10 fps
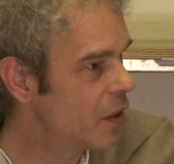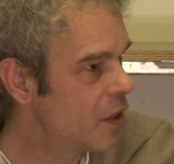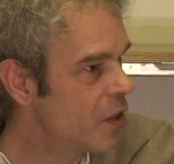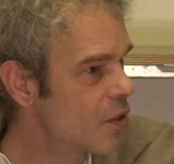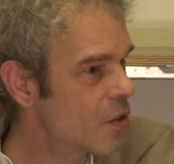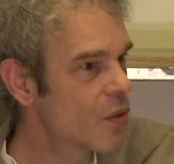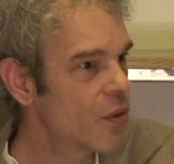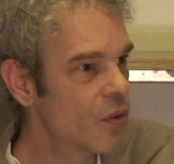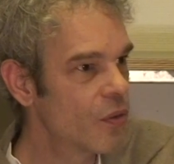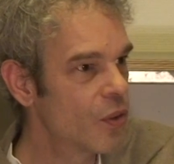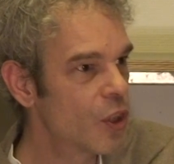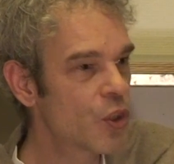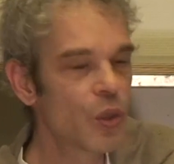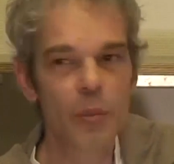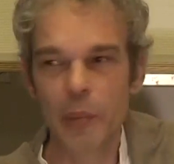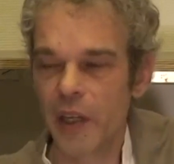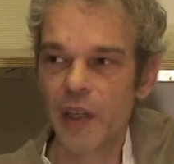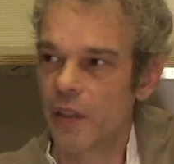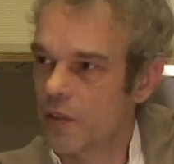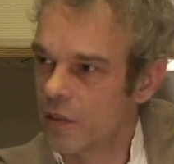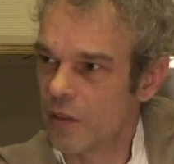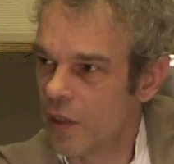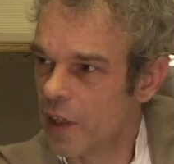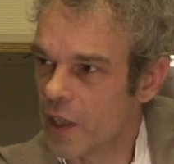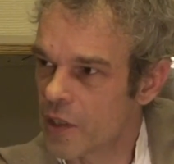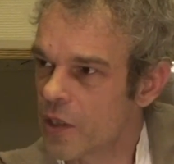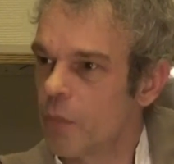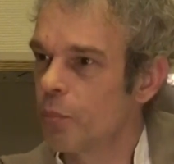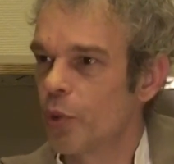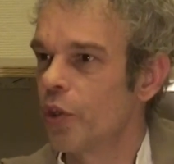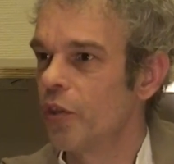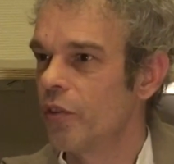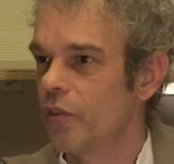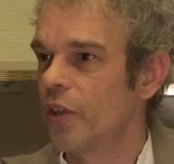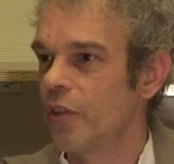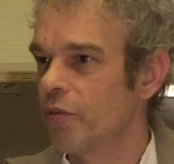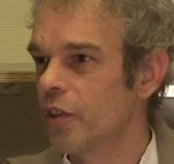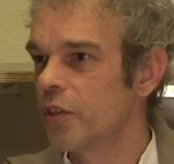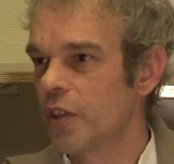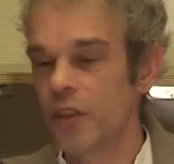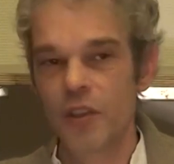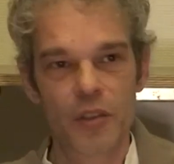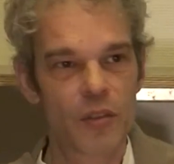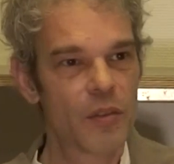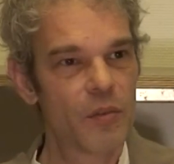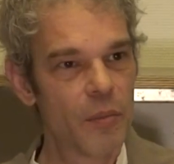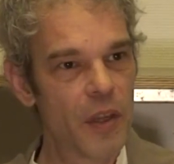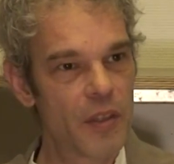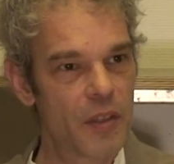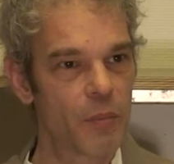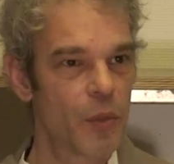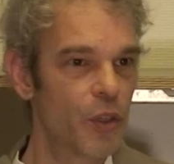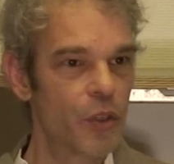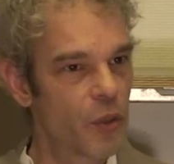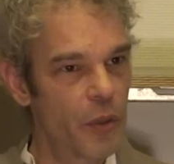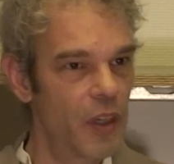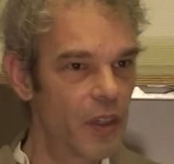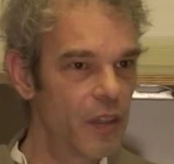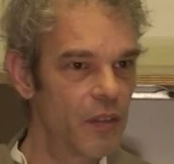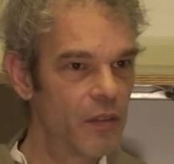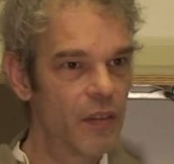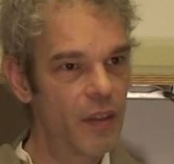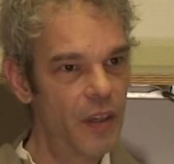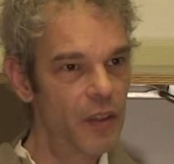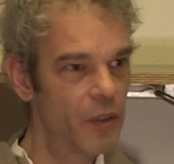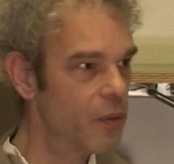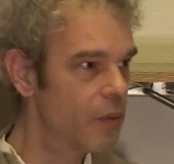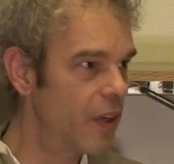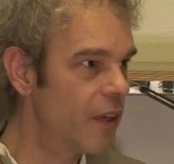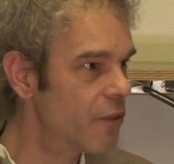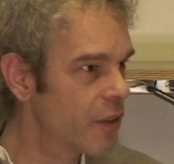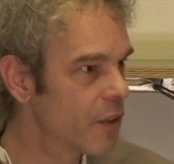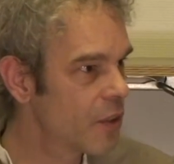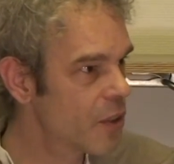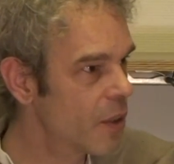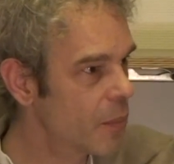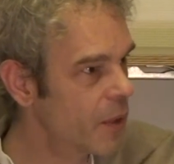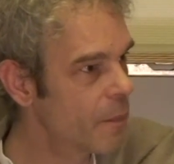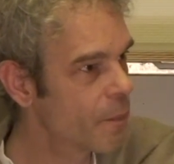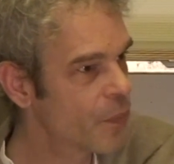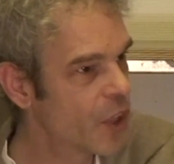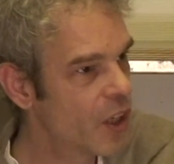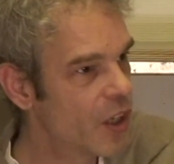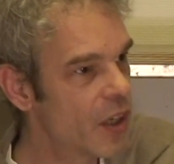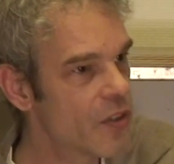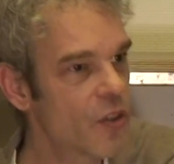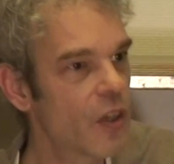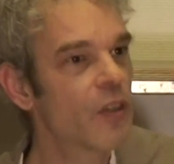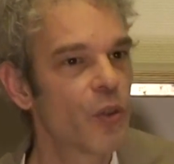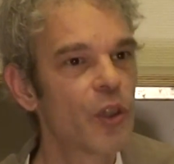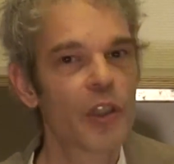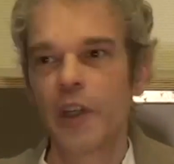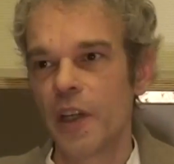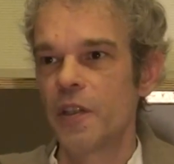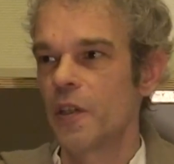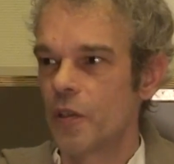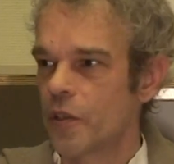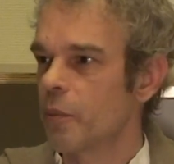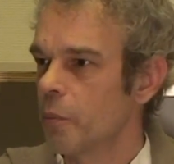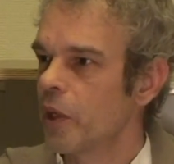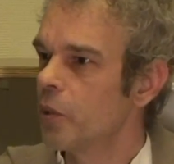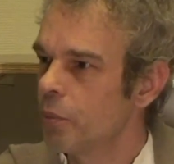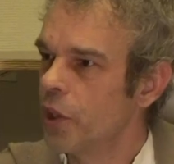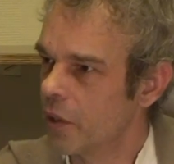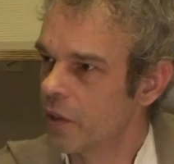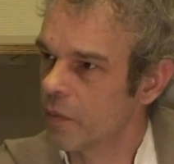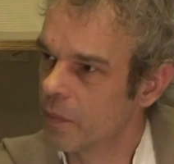it is not so bad that at some point they feel touched by some earthquake in, I don't know, Africa or something, and start organizing some help there.